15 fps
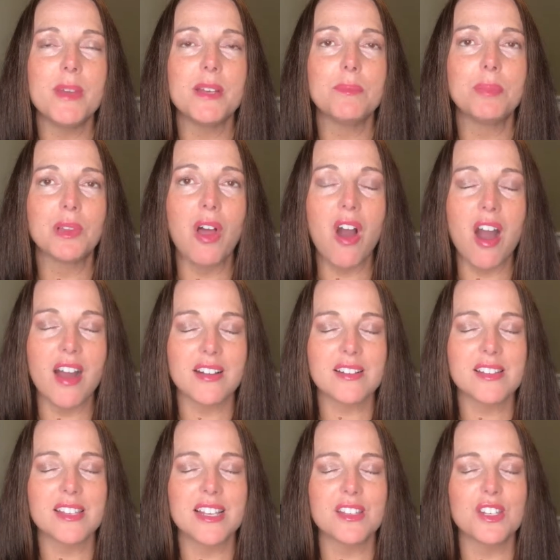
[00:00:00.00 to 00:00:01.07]

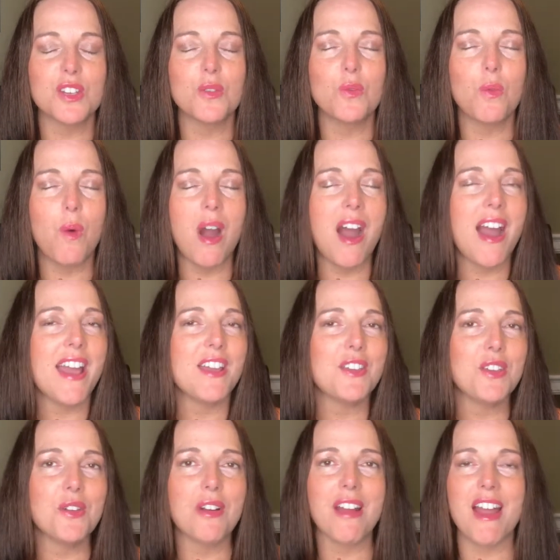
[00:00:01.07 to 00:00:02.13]
blocks as to why
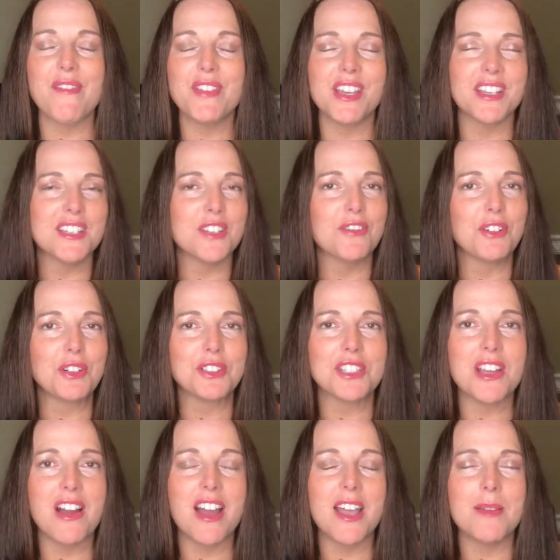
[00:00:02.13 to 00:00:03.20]
you're having a difficult
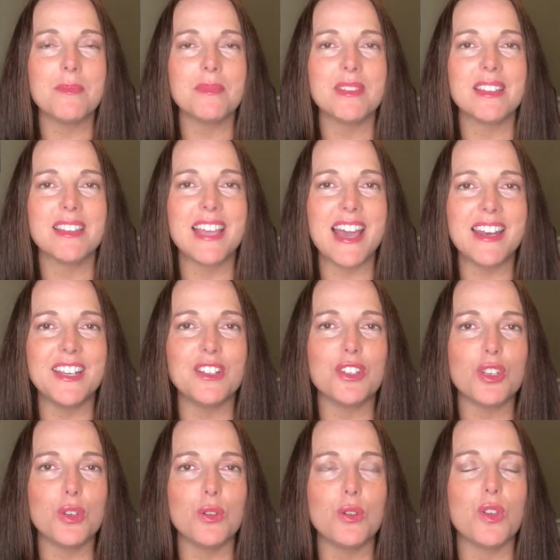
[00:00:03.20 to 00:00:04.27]
time getting
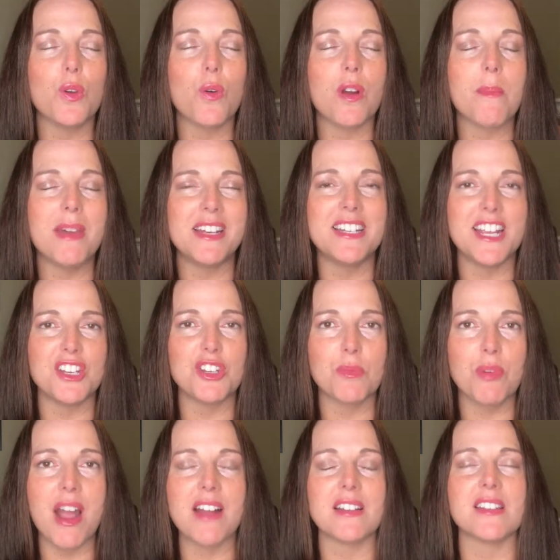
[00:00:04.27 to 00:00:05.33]
to your meditation
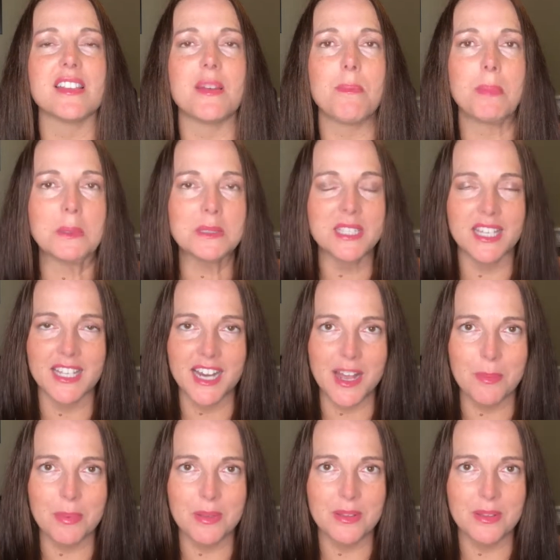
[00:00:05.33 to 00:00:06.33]
practice and building it up.